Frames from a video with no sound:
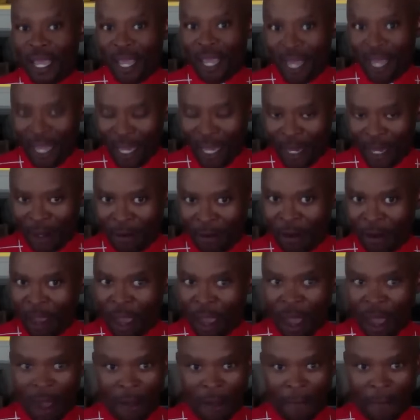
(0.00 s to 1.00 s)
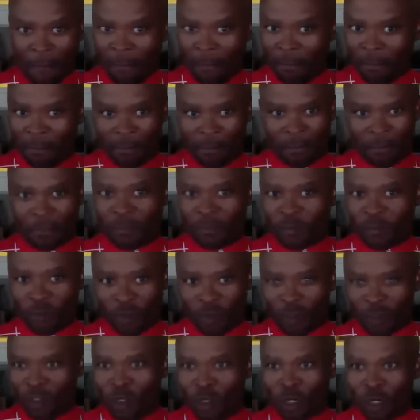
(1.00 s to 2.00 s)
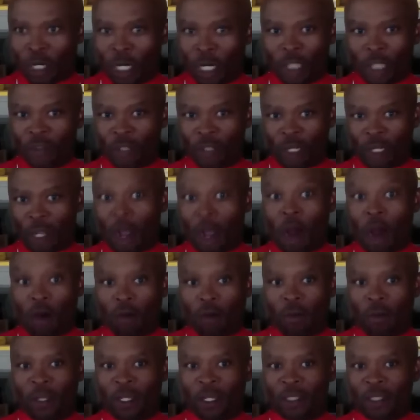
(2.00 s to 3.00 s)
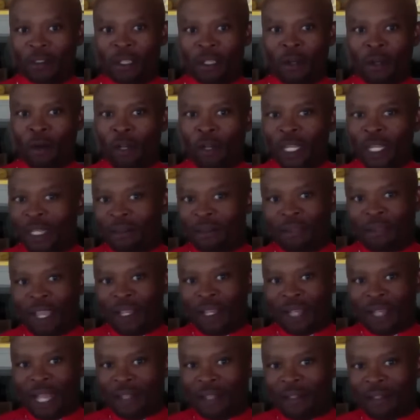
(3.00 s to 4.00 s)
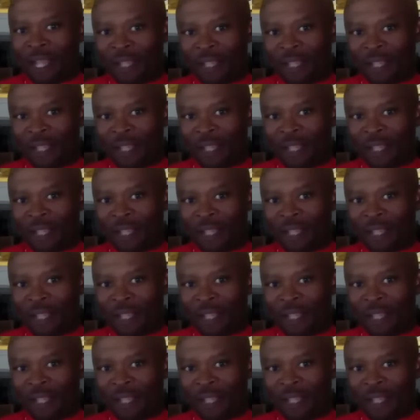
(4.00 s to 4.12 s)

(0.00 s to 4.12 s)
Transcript: and um, you're good to go because the only thing that,